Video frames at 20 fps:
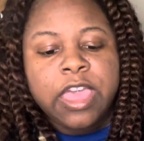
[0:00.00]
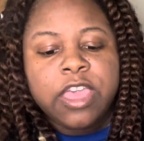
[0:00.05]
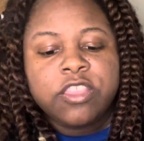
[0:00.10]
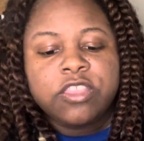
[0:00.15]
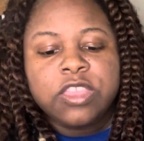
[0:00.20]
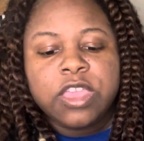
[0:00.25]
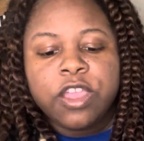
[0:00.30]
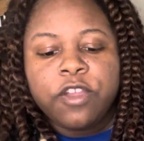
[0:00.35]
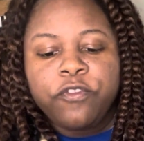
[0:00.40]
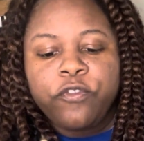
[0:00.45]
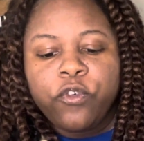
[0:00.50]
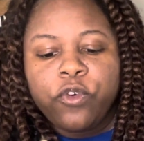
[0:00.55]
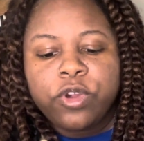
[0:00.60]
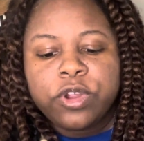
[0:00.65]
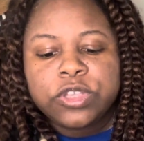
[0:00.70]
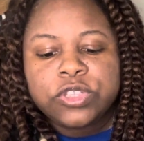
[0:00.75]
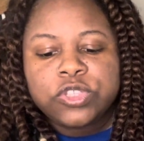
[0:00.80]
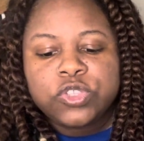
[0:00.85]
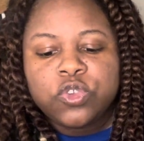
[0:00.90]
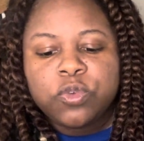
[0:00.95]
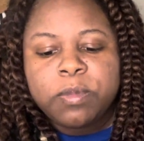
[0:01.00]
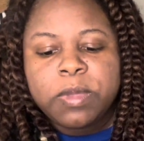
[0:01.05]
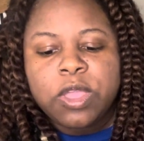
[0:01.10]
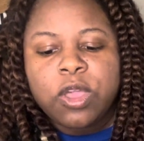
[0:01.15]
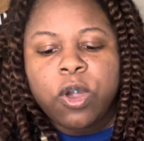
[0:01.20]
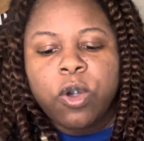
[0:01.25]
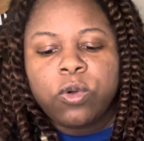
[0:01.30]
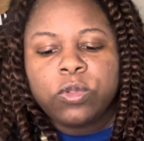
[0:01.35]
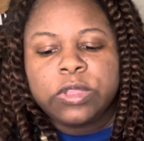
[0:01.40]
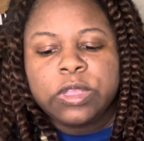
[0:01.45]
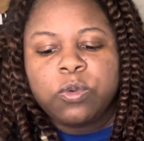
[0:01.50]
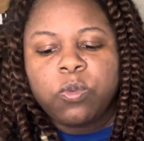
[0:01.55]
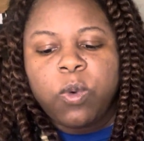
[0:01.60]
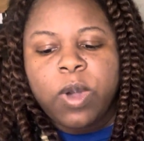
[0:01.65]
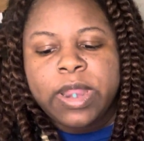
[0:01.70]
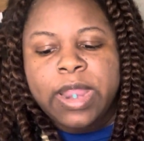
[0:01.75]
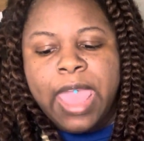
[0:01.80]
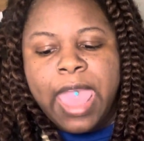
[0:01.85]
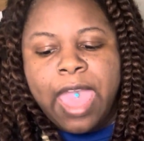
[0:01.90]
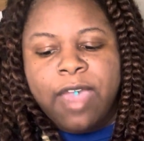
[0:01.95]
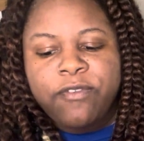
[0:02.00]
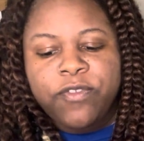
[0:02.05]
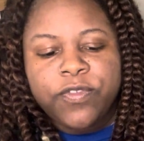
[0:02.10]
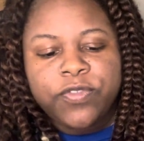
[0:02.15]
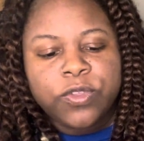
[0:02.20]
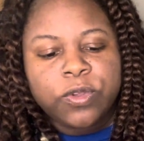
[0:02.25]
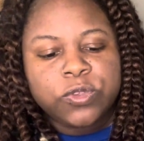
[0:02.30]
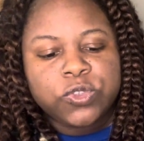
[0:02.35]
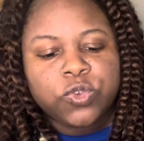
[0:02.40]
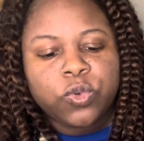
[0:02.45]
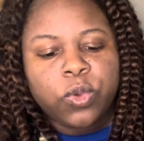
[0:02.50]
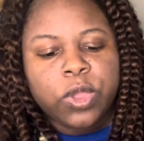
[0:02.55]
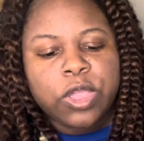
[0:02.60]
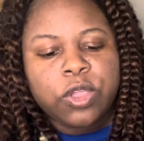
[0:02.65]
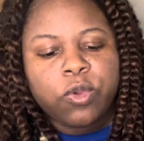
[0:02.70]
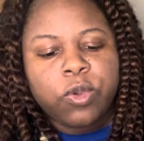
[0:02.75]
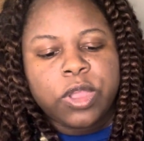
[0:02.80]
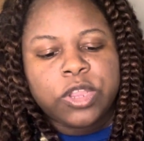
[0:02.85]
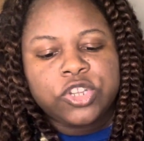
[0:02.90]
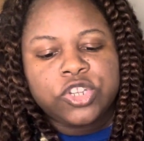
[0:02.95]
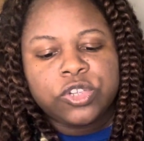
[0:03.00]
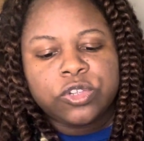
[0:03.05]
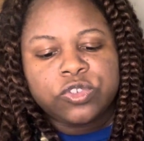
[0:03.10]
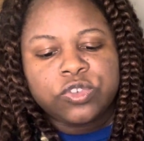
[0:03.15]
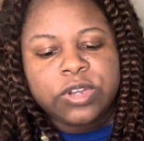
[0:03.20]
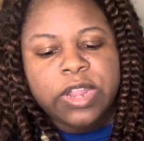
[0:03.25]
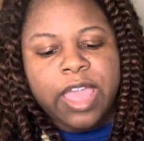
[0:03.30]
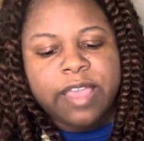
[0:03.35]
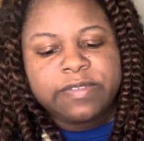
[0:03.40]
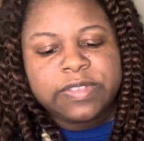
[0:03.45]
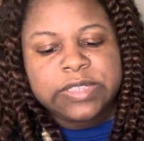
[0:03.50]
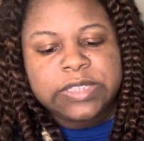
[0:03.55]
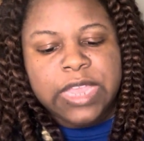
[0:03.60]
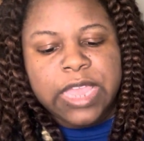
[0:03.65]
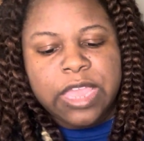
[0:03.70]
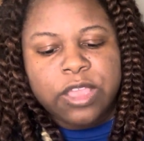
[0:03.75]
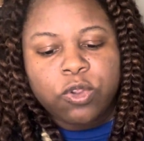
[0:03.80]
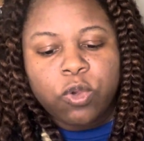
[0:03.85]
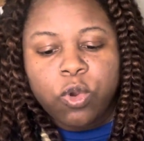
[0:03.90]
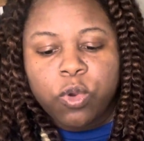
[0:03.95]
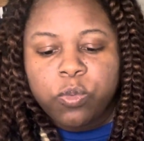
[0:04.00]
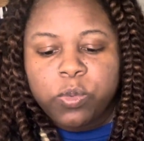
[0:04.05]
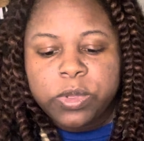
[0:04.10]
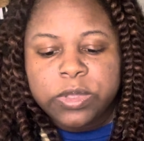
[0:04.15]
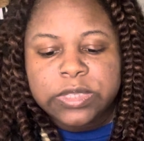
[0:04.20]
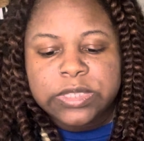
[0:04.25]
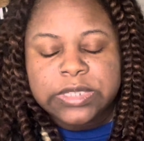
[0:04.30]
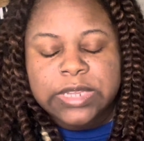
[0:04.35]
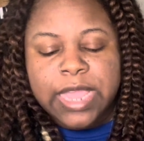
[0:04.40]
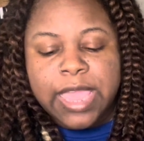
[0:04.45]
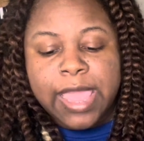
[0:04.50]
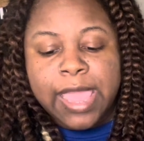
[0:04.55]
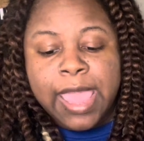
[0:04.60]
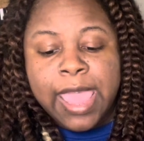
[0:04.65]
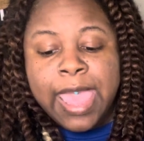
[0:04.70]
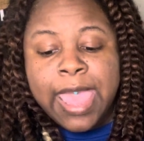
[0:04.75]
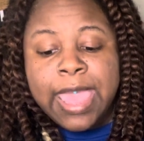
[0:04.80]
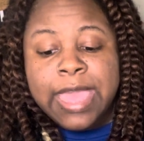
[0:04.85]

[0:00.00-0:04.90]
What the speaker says: Therefore, assuming only 1/2 of those great-grandchildren have stayed or will stay,